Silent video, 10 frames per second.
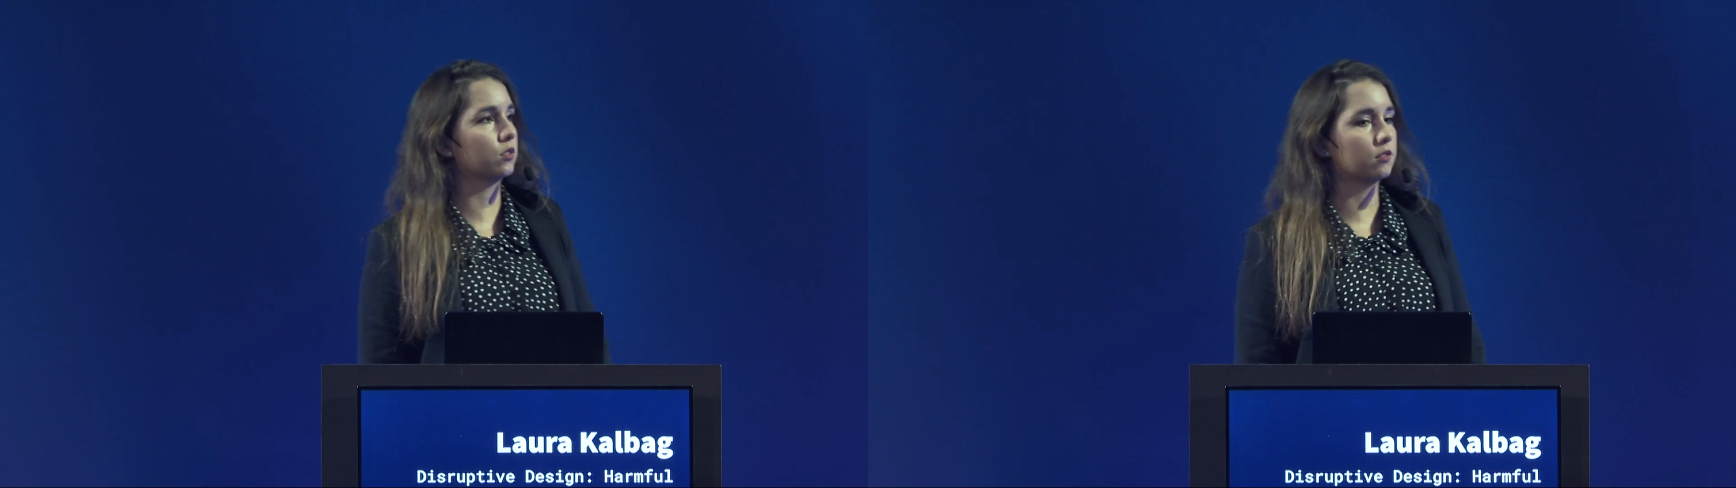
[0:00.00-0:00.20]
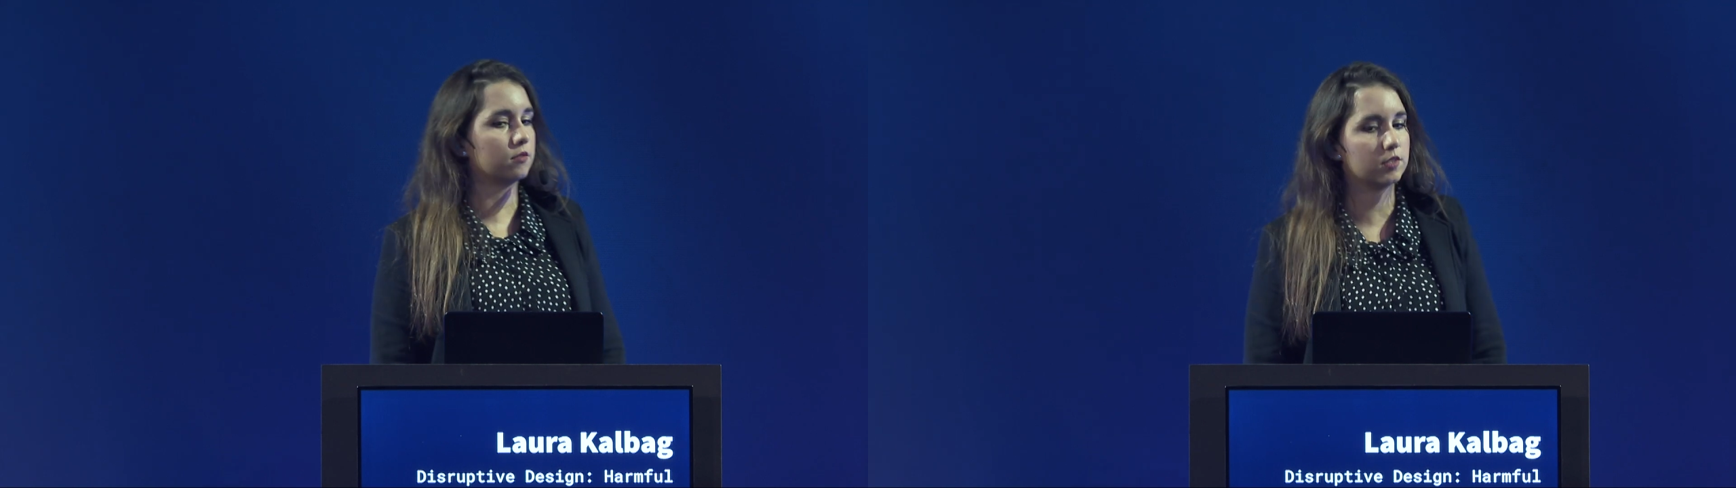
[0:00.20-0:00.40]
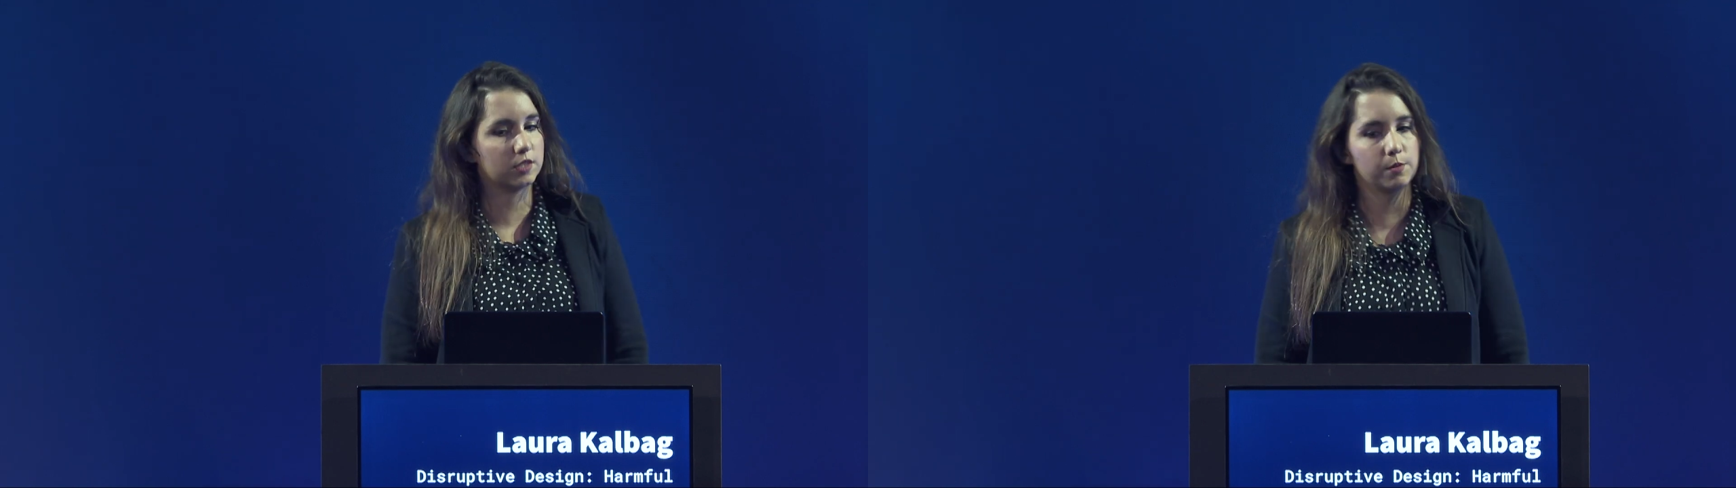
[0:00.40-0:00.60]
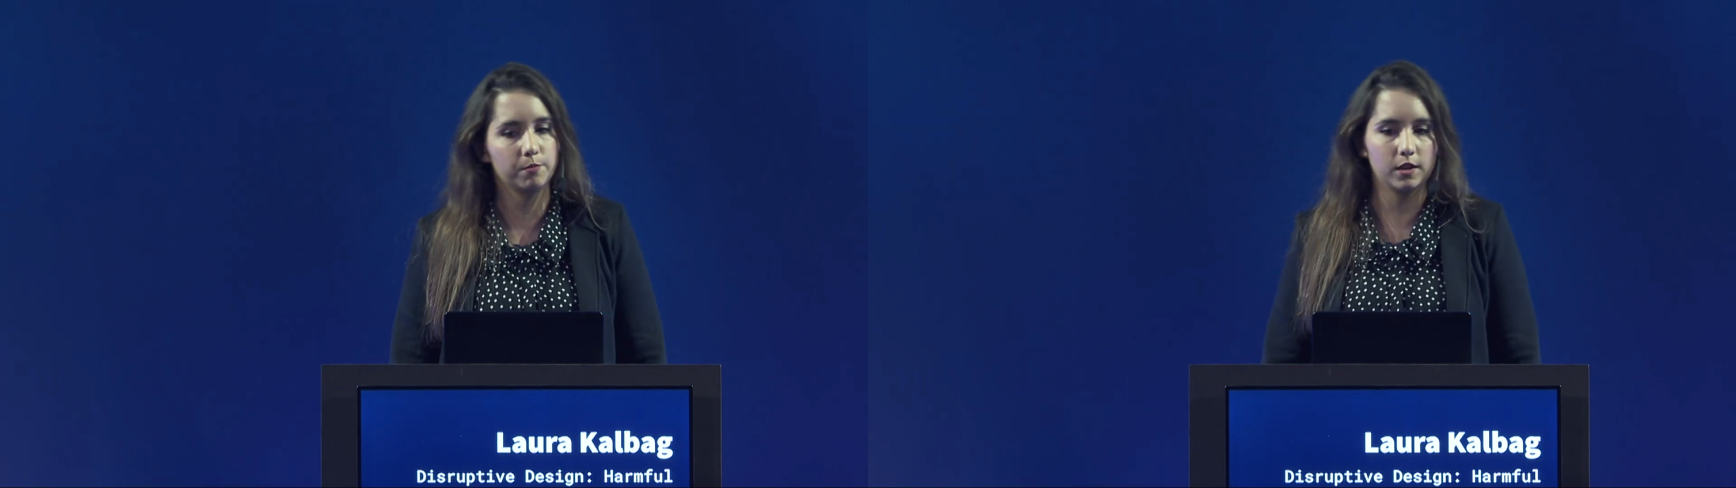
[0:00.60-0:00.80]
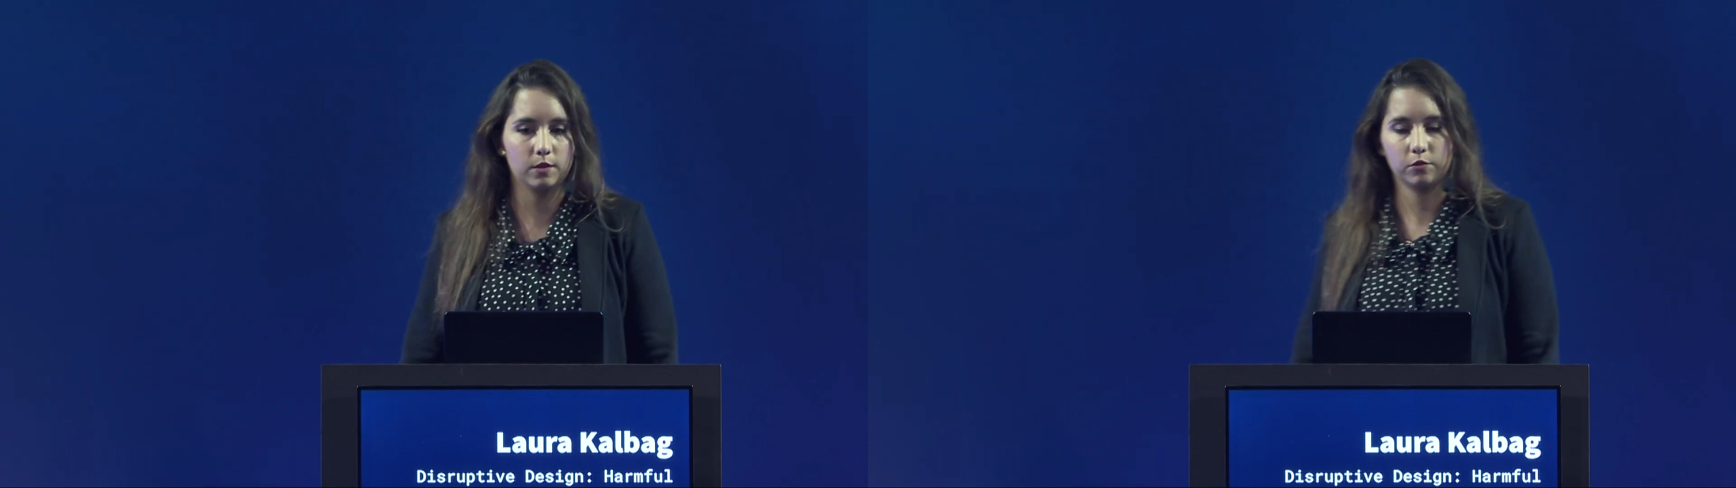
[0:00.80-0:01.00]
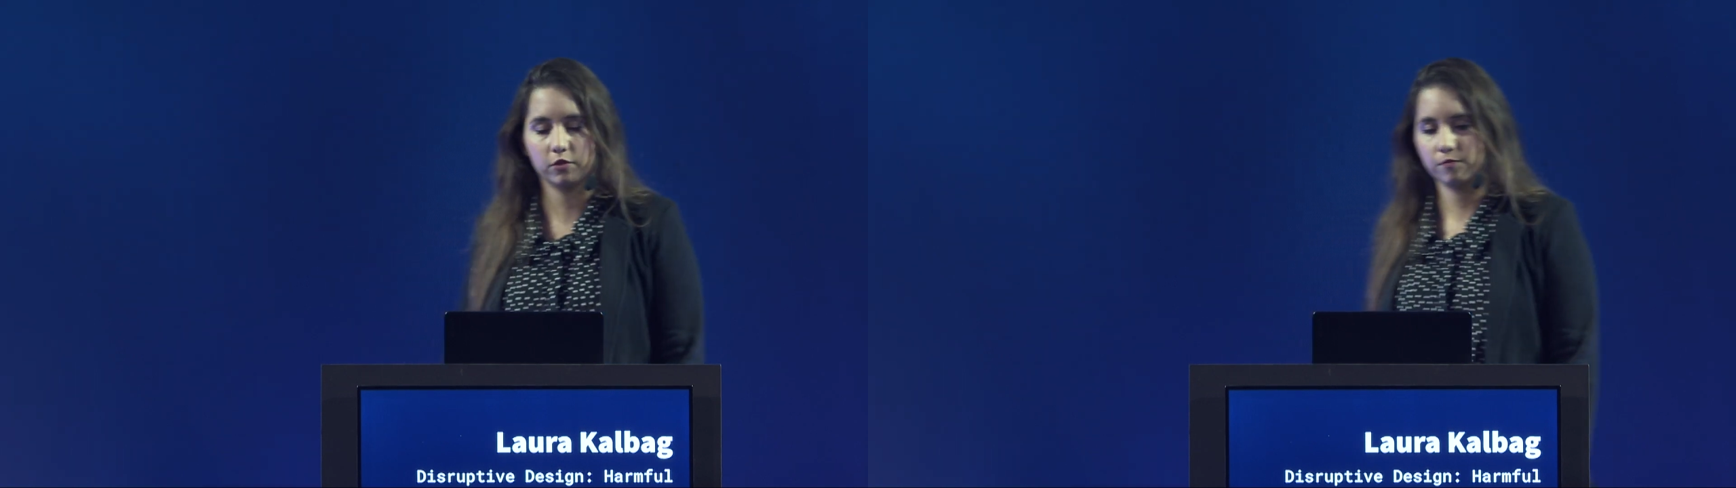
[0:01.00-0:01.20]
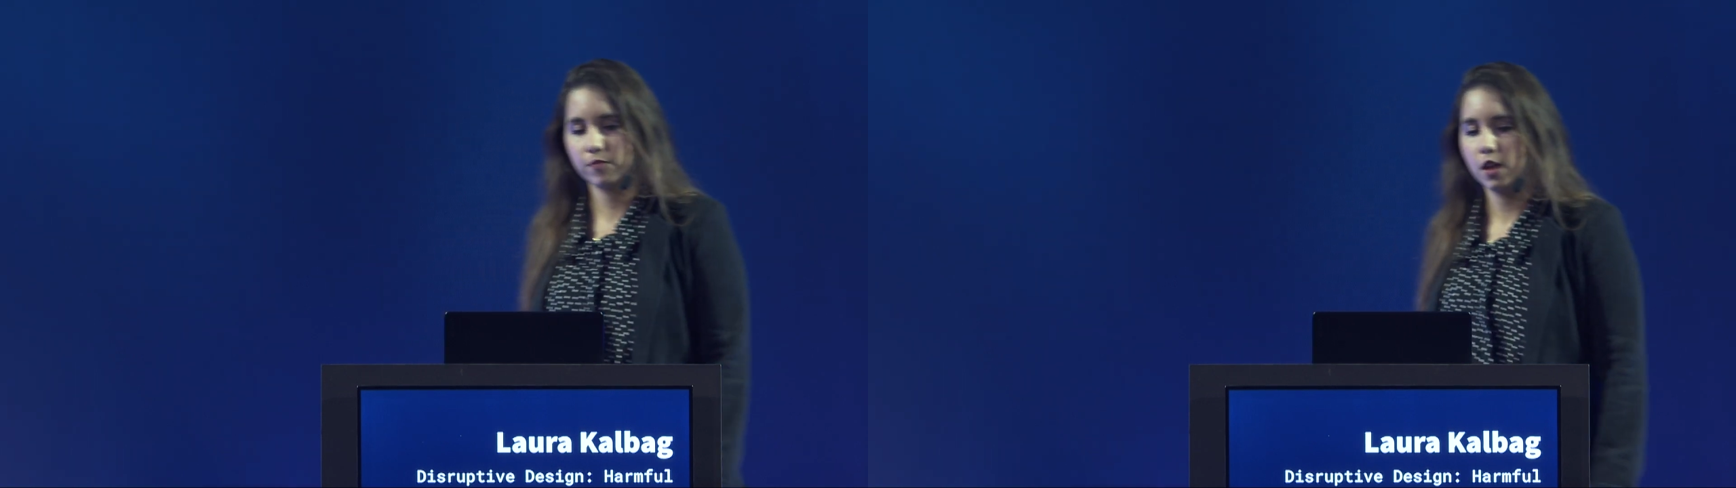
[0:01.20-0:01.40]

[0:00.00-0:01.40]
a zip mouth.